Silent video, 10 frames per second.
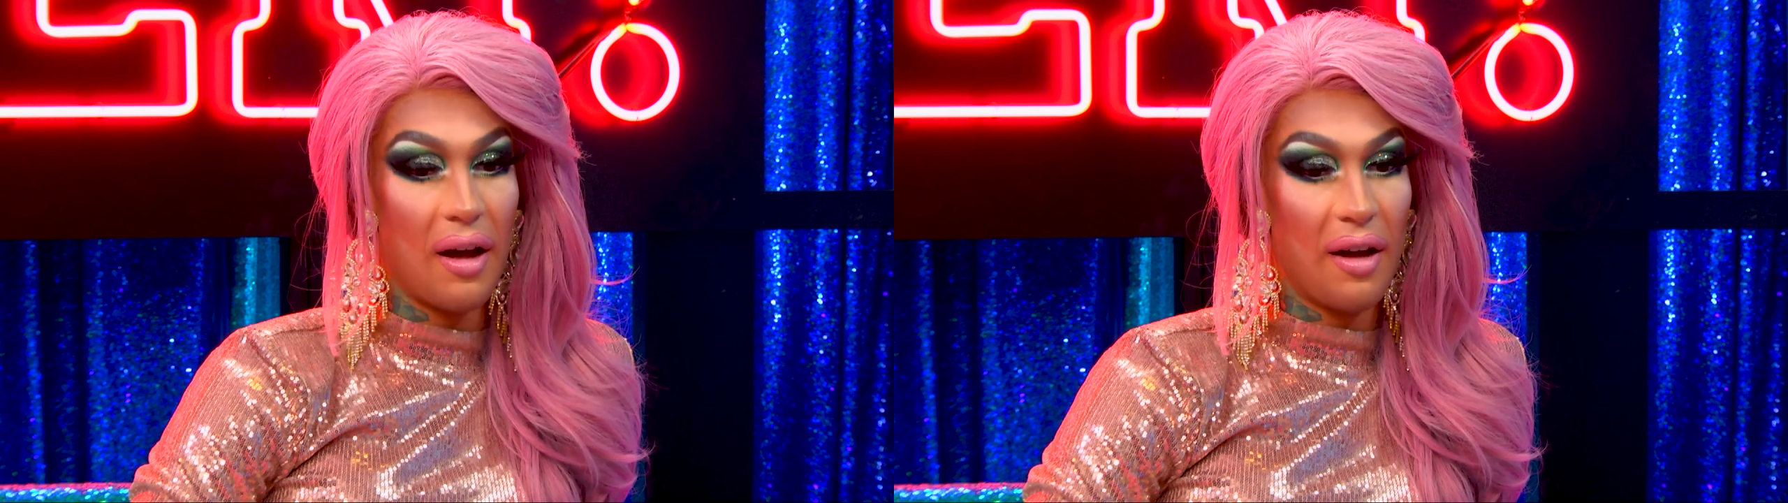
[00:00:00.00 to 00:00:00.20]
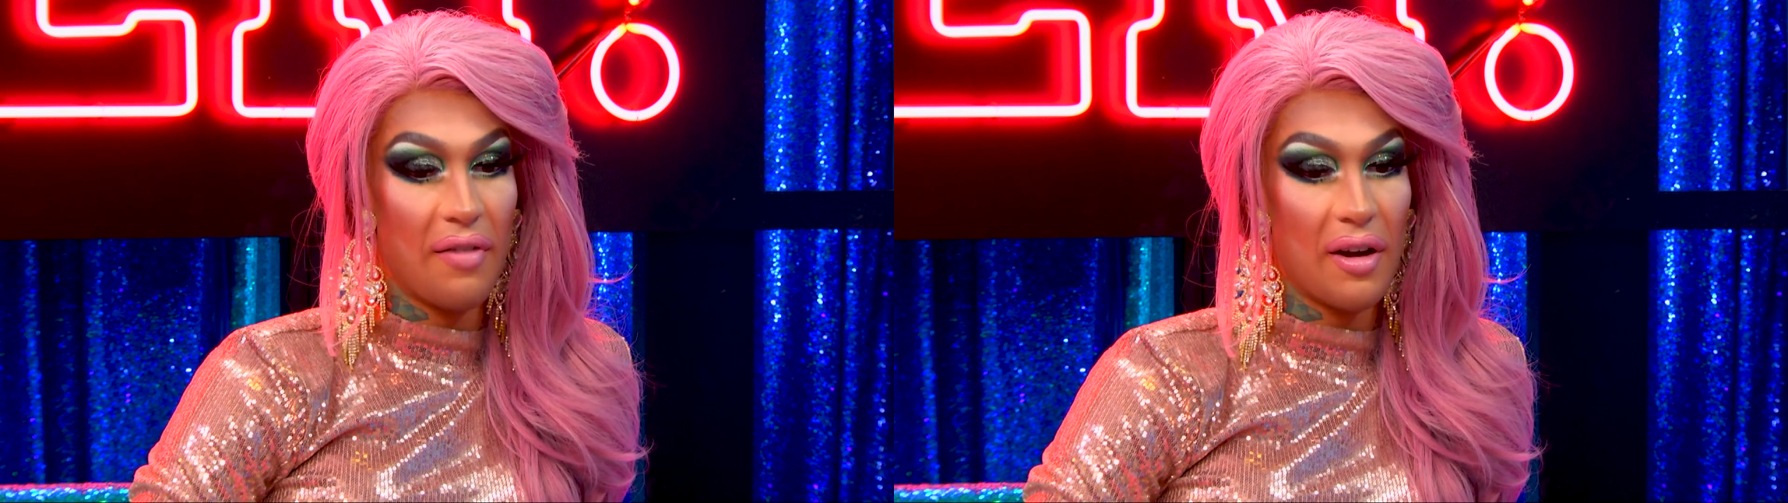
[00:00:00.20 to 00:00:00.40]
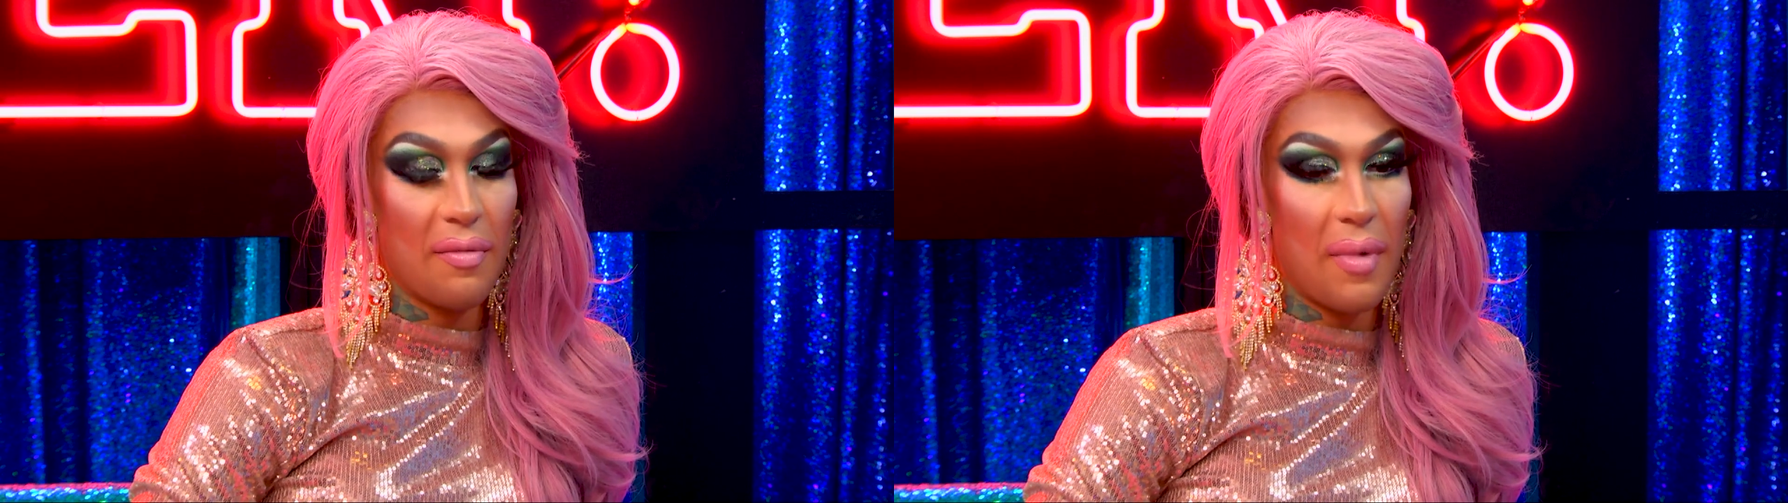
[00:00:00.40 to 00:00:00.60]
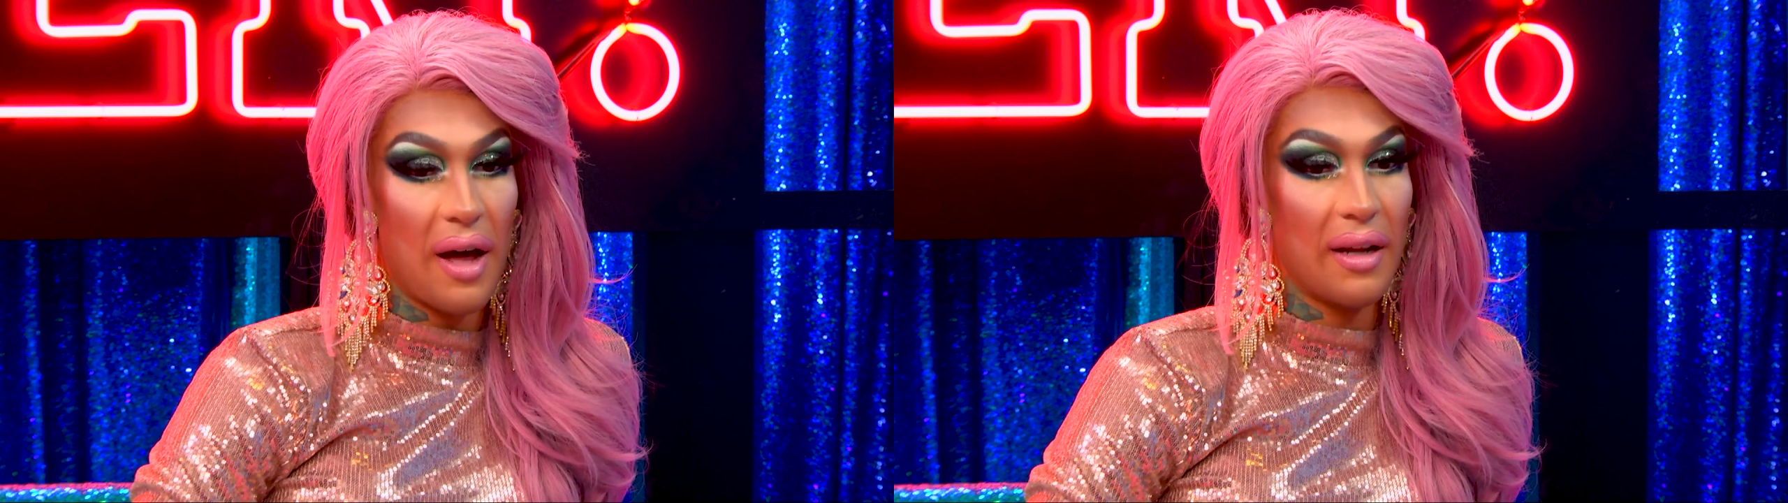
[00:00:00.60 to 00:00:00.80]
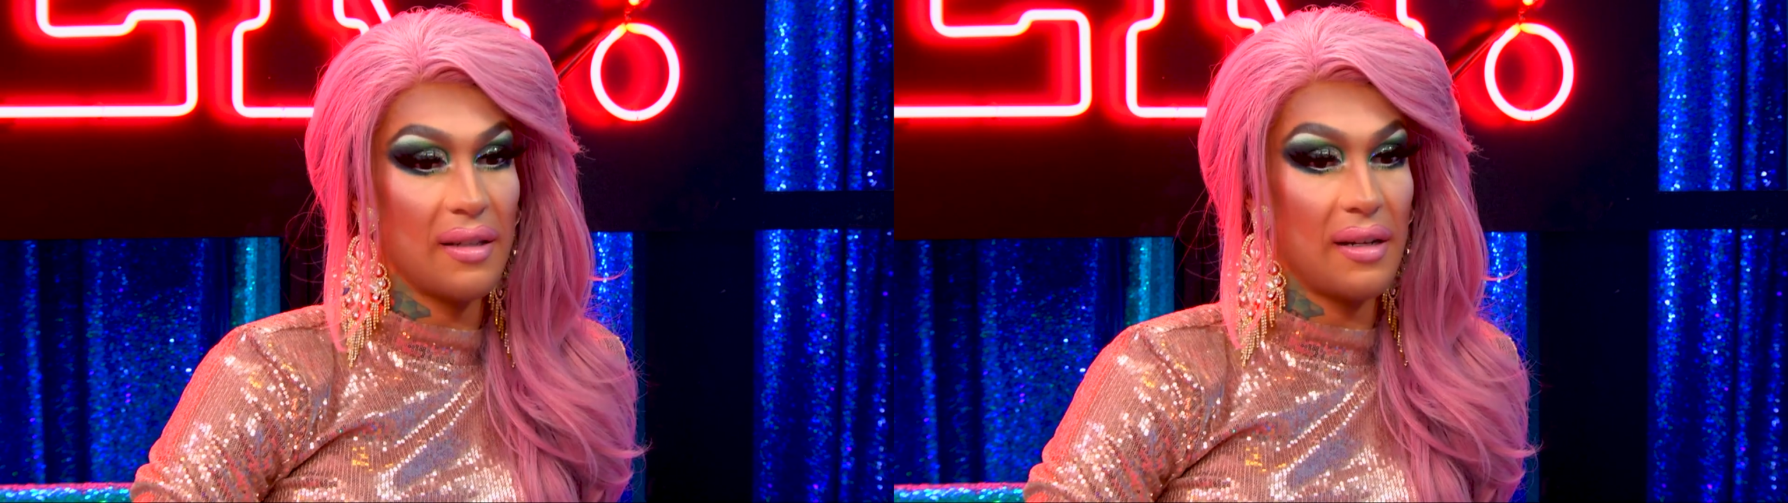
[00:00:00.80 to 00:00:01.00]
uh, a friend of
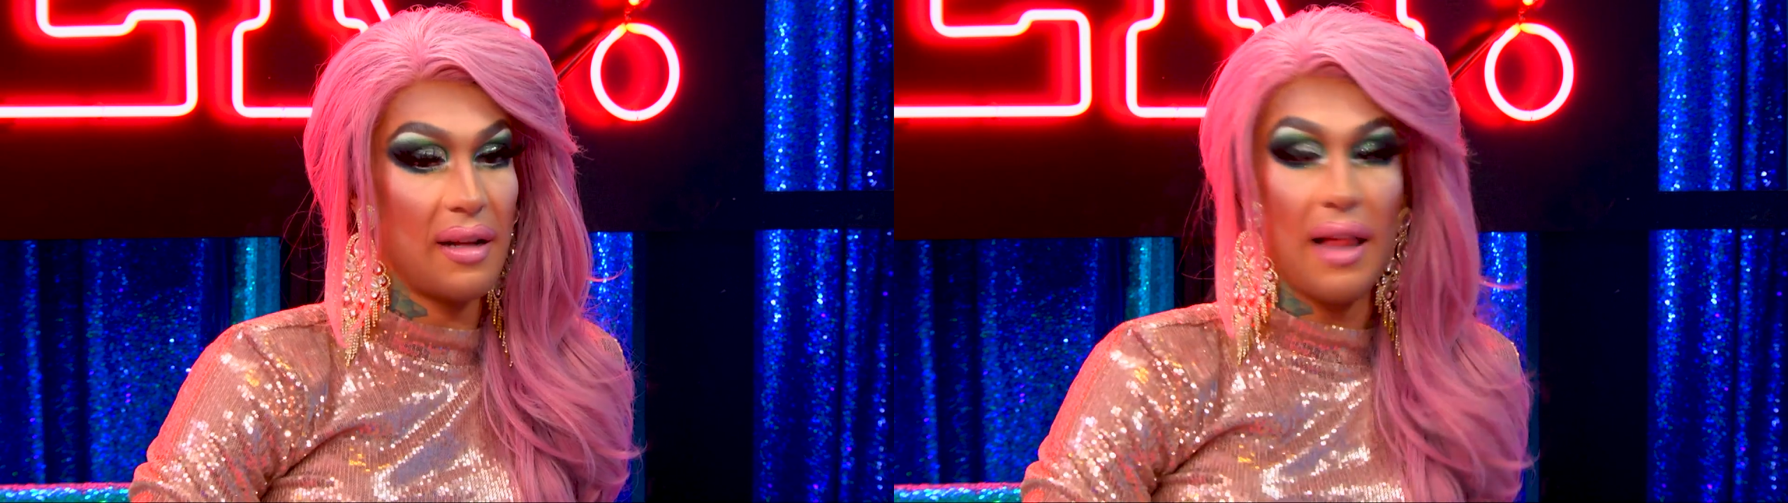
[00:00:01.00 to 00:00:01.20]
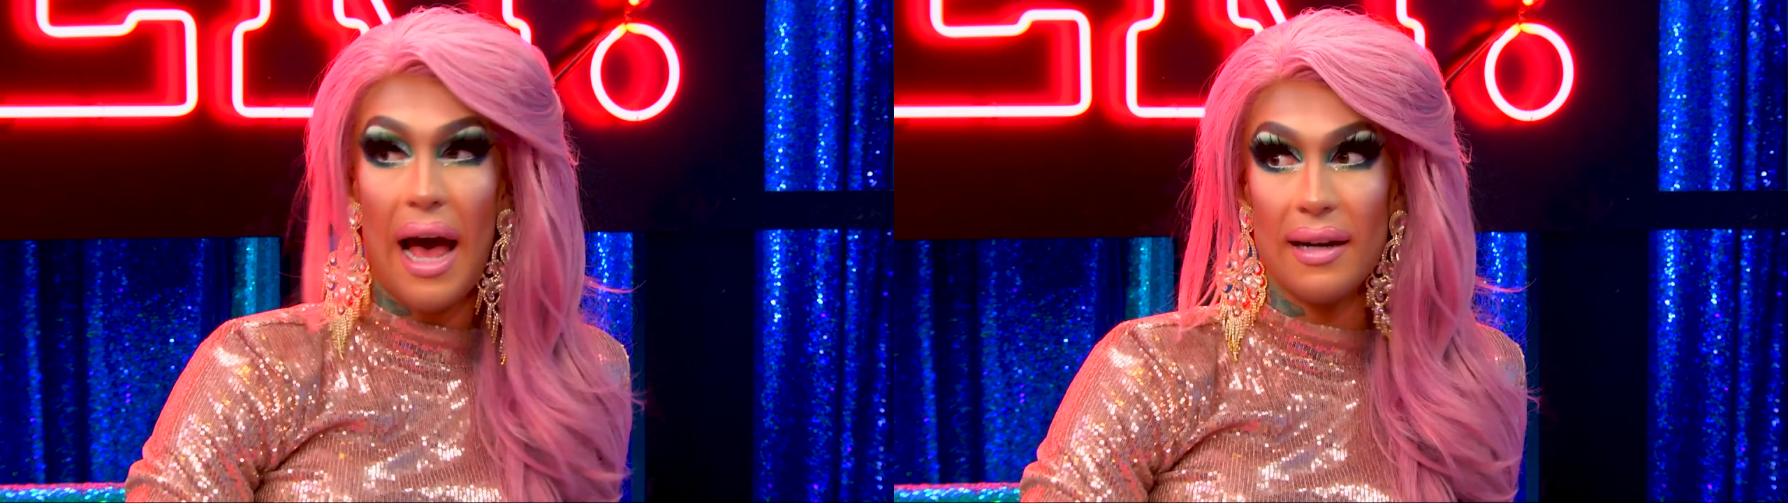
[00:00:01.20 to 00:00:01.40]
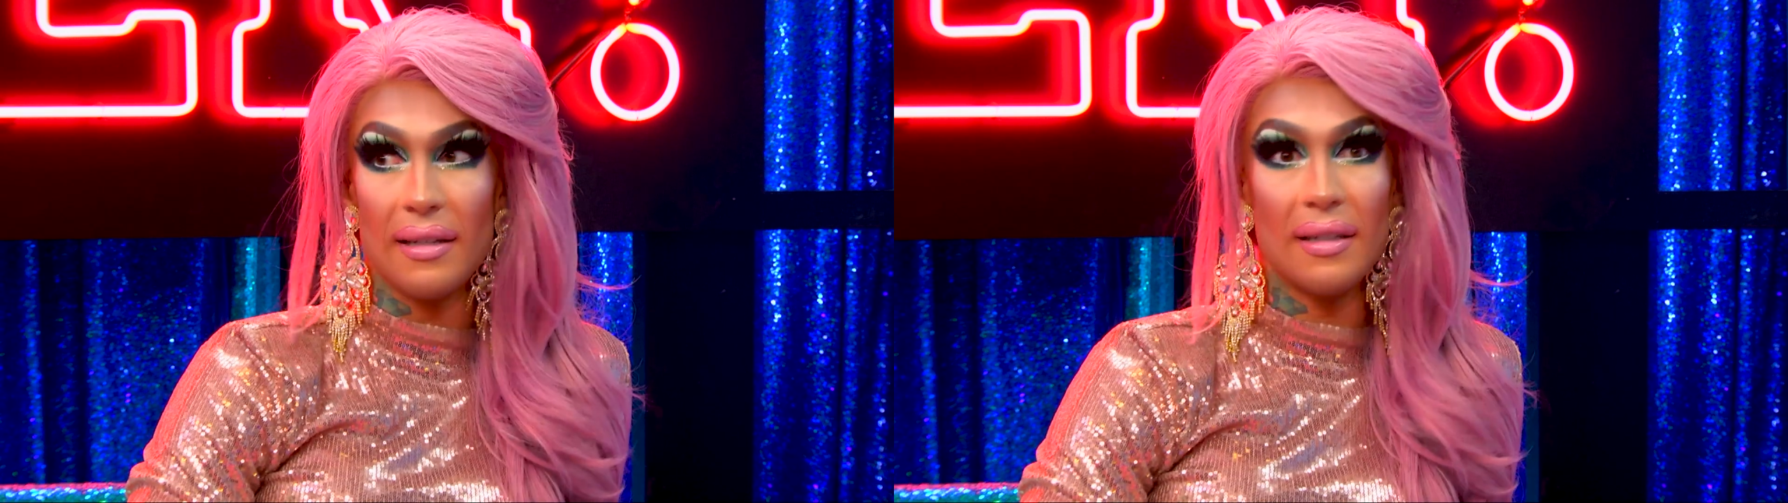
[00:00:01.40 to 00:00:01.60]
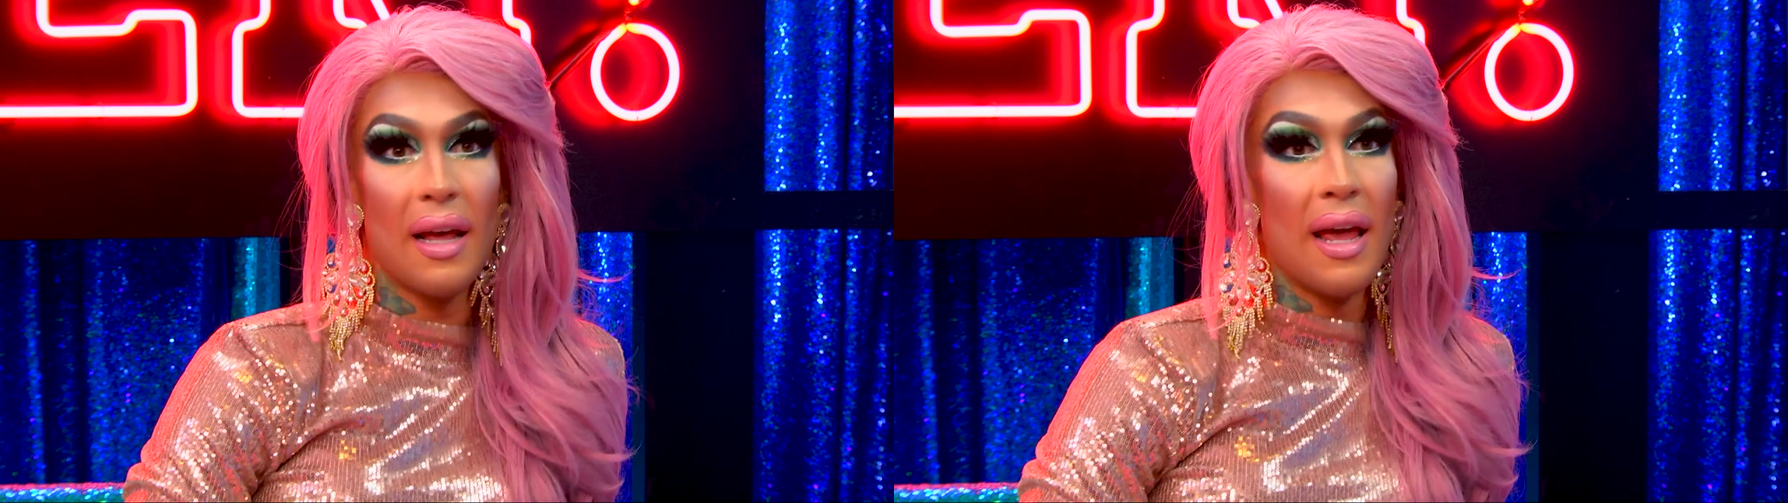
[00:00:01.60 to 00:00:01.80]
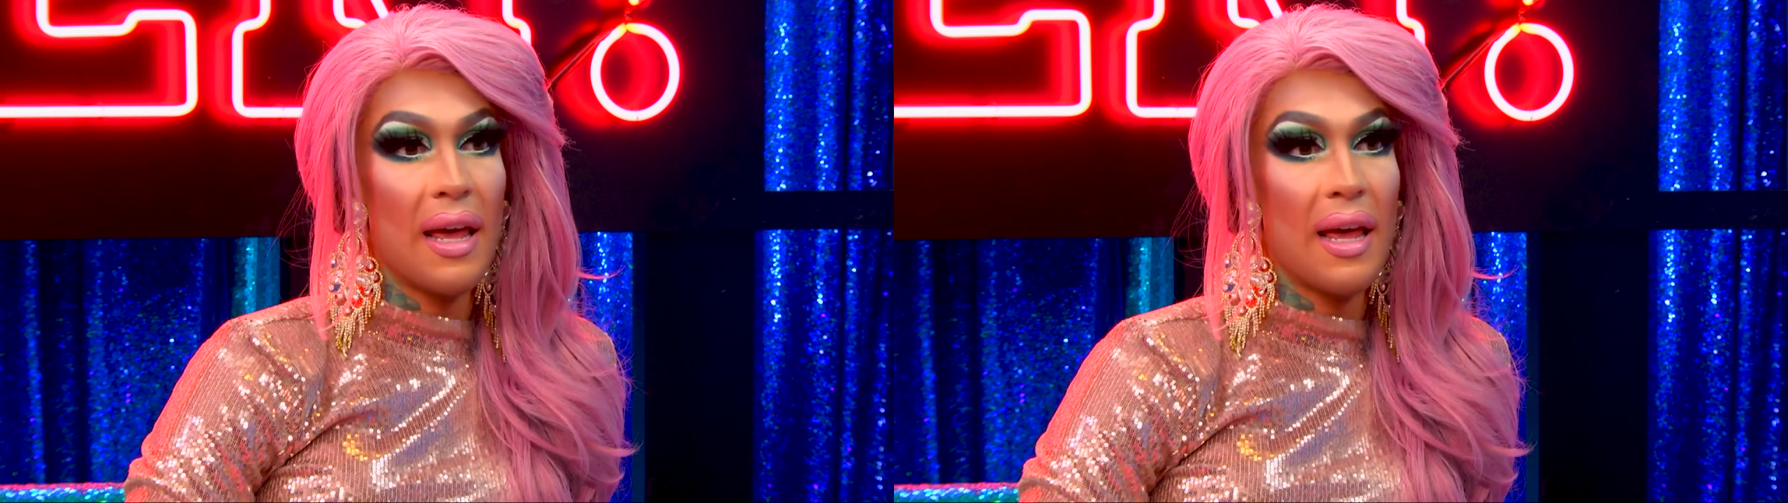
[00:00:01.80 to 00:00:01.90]
mine, is in Aladdin